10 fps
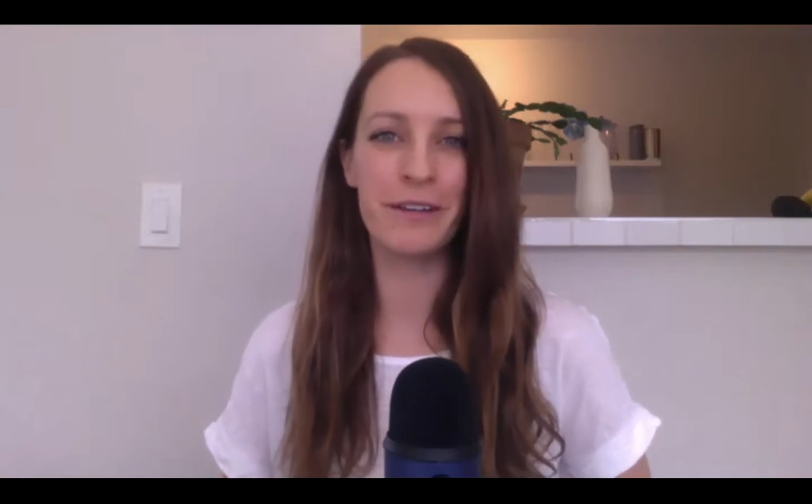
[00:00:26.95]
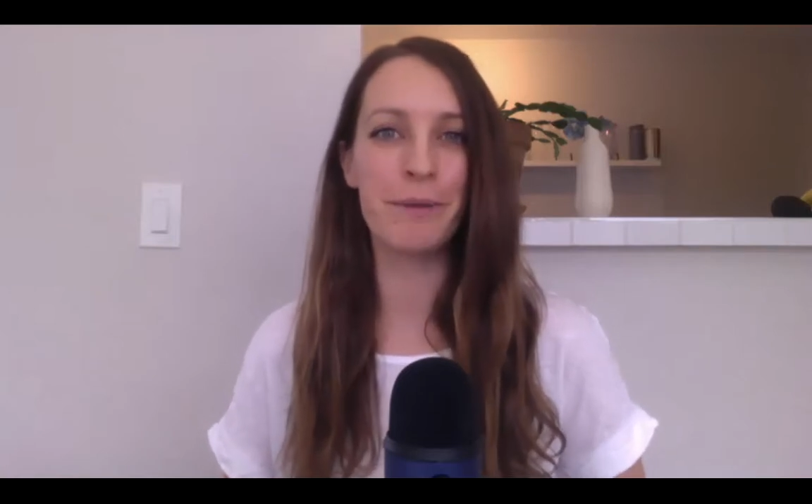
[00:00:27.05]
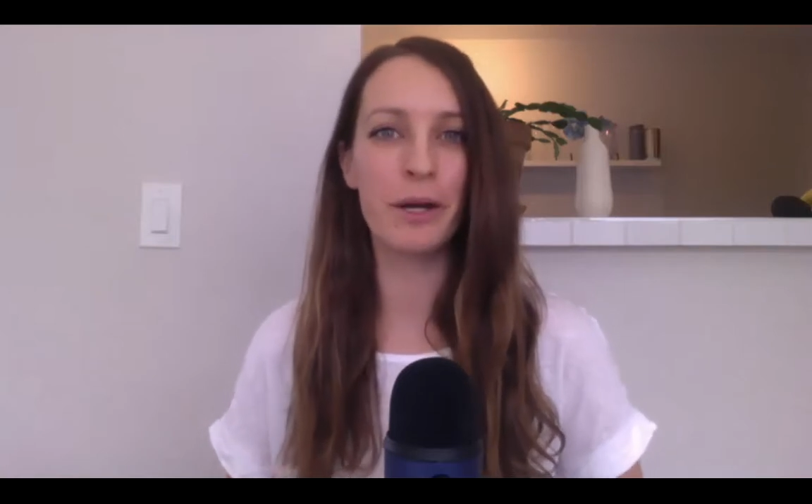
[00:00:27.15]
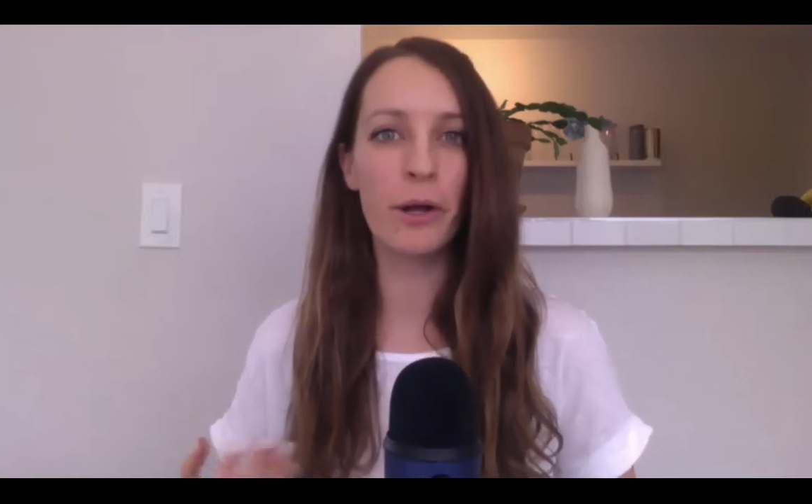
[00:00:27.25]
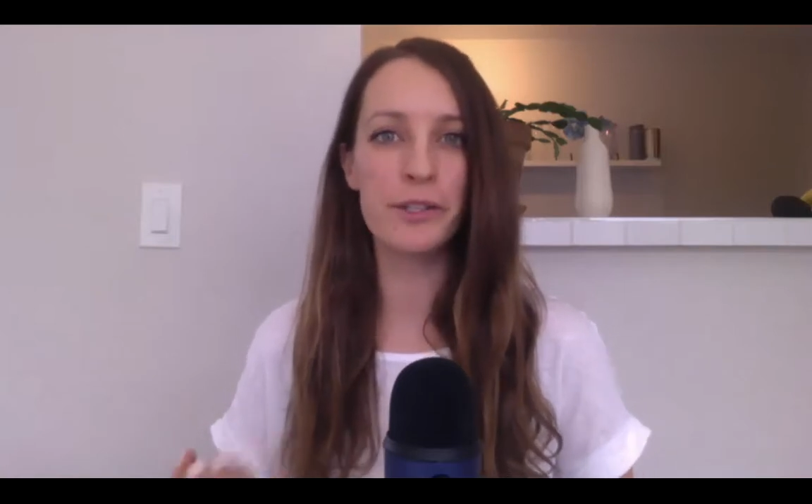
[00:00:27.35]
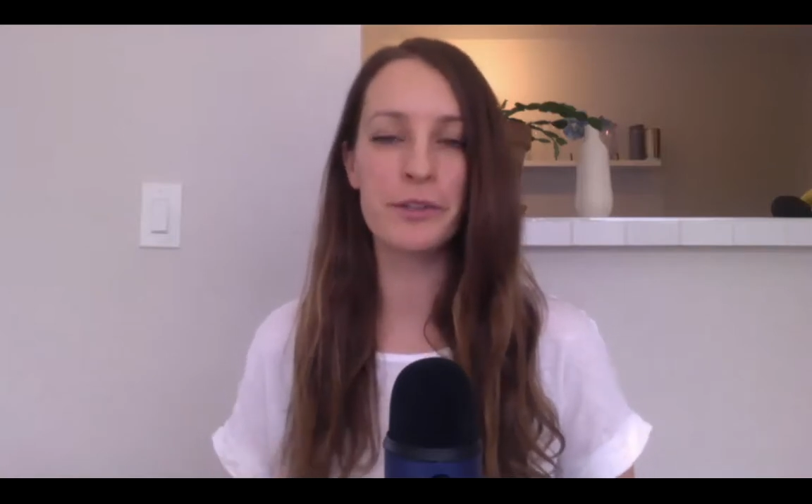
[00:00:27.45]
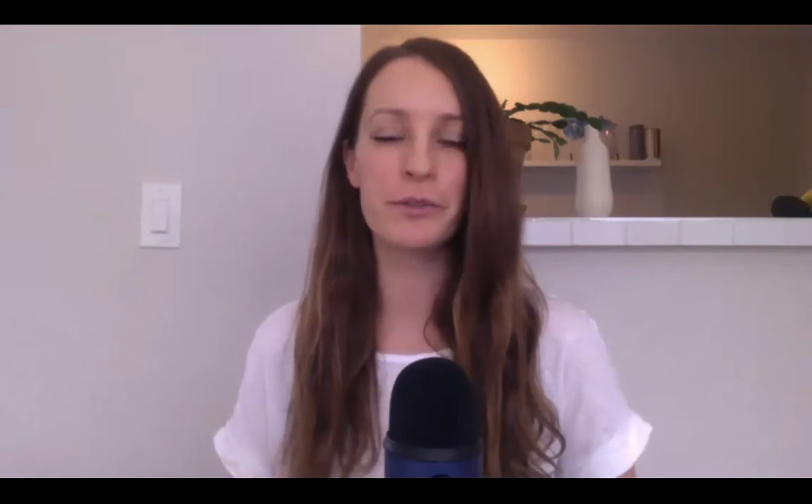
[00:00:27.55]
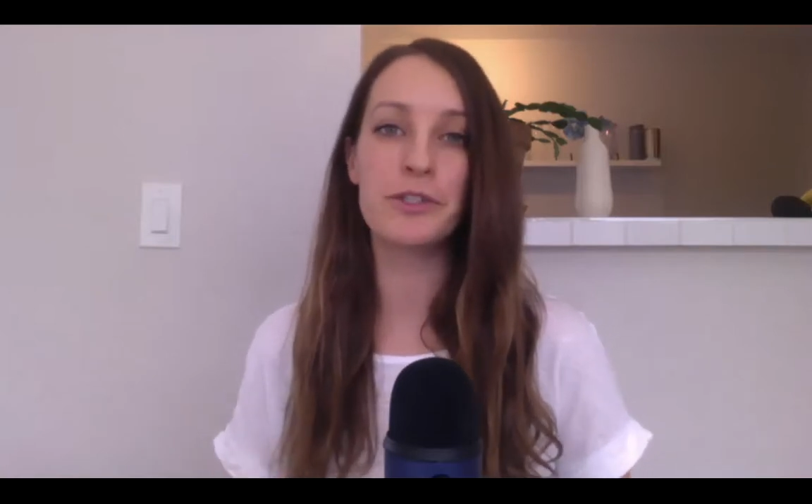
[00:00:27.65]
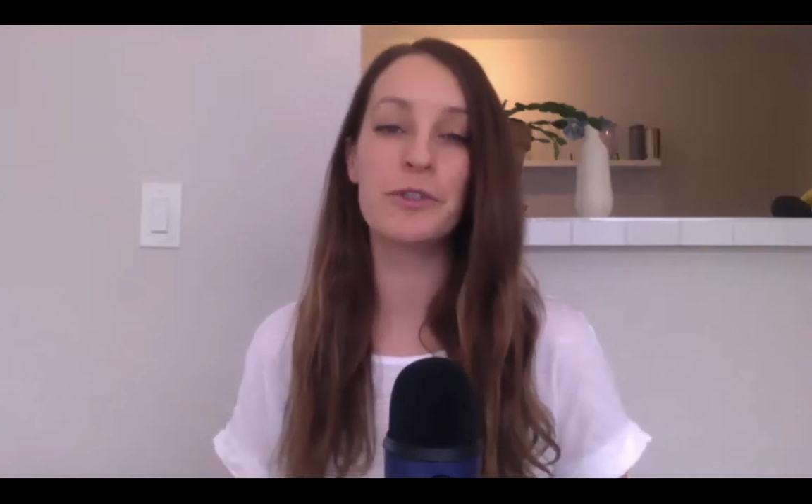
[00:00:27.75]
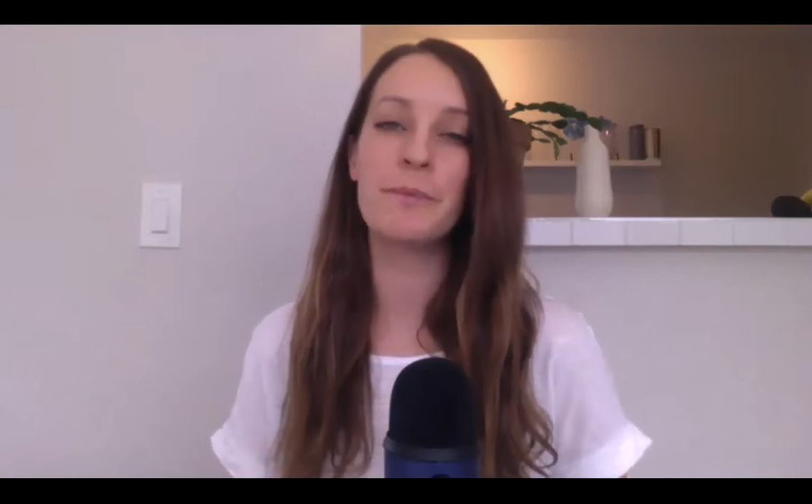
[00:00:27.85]
but also
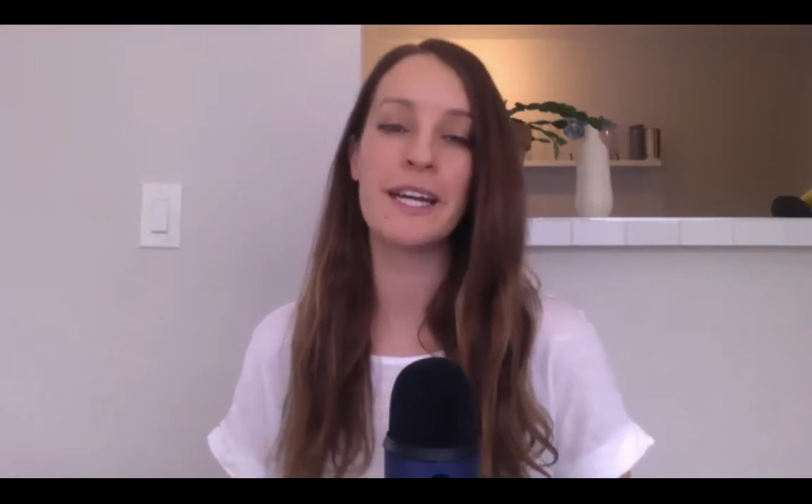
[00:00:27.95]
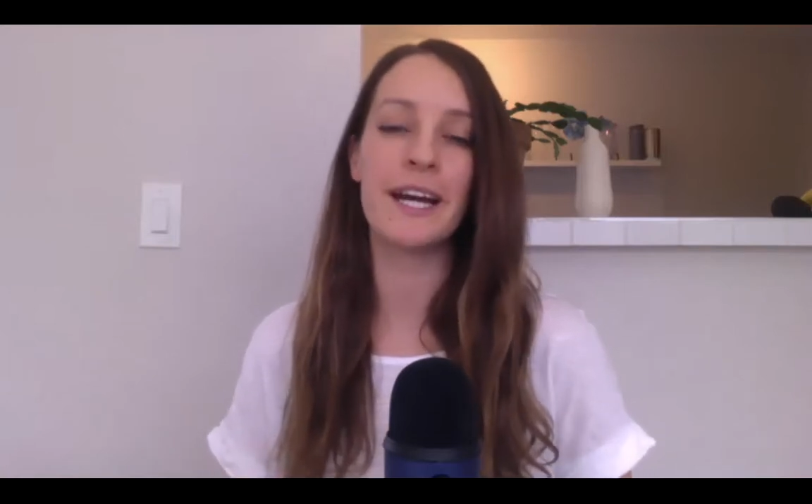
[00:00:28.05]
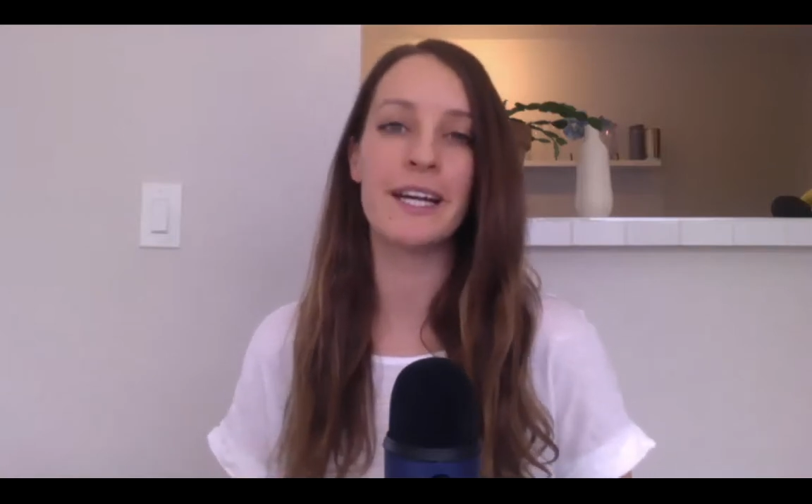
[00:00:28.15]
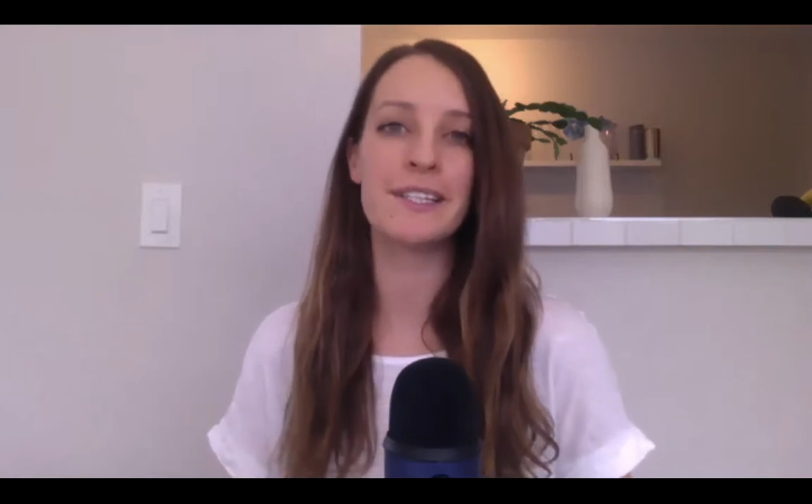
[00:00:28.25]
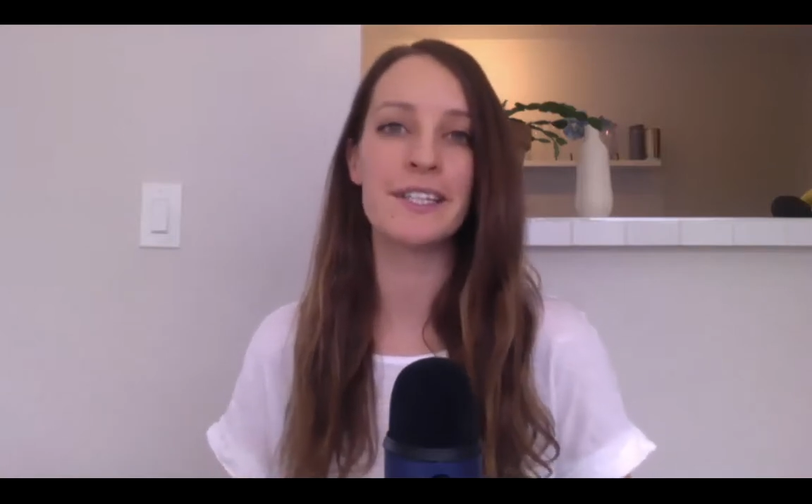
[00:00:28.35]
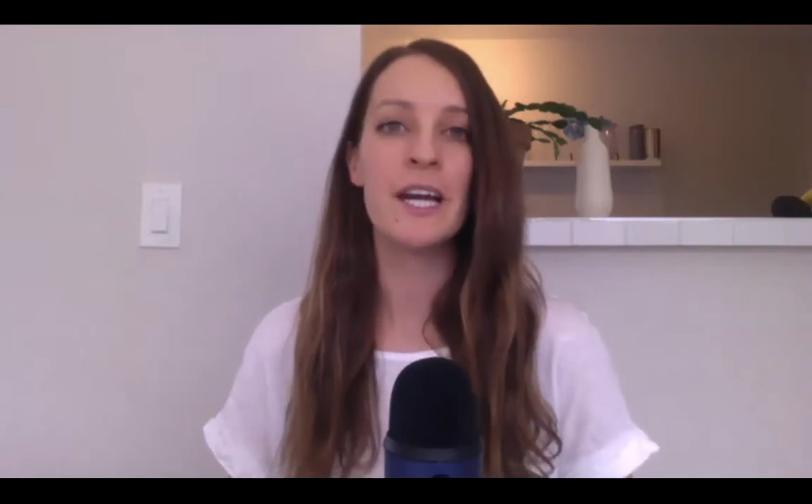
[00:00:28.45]
too because